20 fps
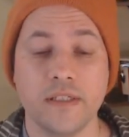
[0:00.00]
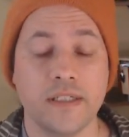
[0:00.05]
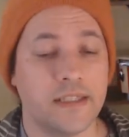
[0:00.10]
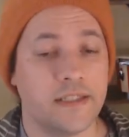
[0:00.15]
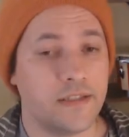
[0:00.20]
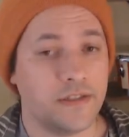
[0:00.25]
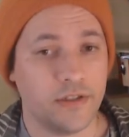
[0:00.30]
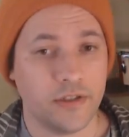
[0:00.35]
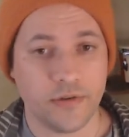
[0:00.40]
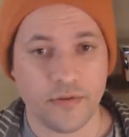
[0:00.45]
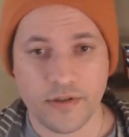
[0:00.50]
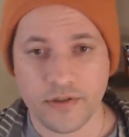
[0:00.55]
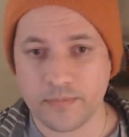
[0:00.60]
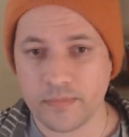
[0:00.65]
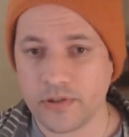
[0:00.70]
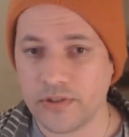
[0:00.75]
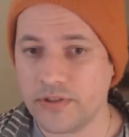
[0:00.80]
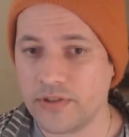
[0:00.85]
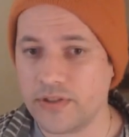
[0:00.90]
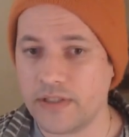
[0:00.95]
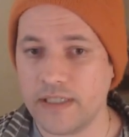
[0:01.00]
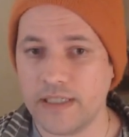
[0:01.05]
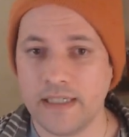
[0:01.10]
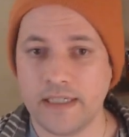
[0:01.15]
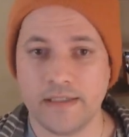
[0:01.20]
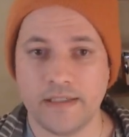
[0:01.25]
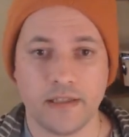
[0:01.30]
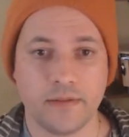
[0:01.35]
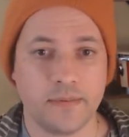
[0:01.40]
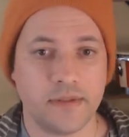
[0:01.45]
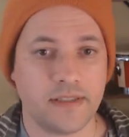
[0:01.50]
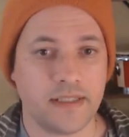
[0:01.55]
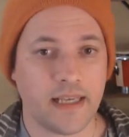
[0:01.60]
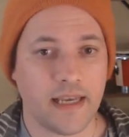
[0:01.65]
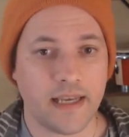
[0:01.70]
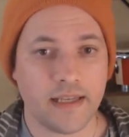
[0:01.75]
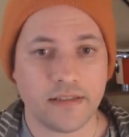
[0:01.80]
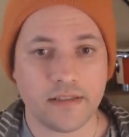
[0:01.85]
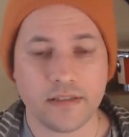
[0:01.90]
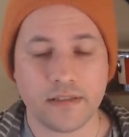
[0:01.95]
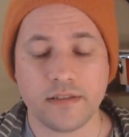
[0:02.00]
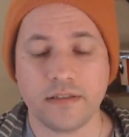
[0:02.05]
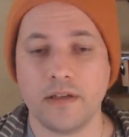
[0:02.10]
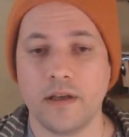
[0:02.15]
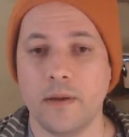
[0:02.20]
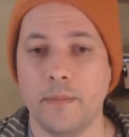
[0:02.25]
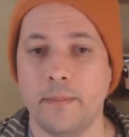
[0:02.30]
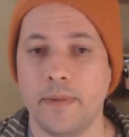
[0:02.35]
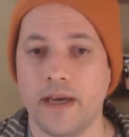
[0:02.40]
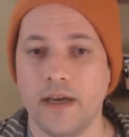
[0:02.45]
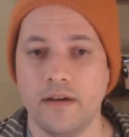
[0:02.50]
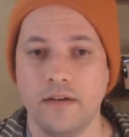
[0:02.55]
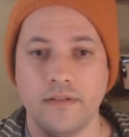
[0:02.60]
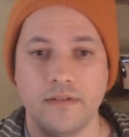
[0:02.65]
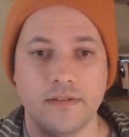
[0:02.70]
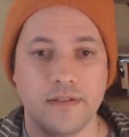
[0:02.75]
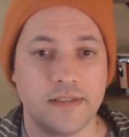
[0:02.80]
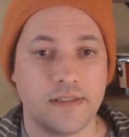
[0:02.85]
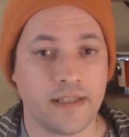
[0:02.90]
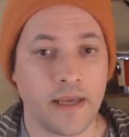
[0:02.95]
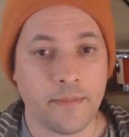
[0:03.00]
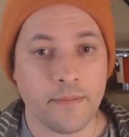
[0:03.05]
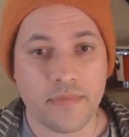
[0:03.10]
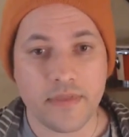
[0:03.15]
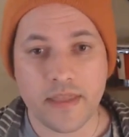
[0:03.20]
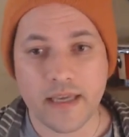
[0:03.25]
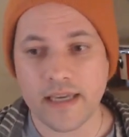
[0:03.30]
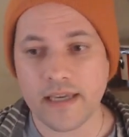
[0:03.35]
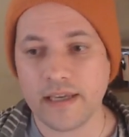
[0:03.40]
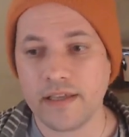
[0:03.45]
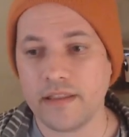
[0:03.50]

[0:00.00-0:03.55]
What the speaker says: you know, this person is upset about something,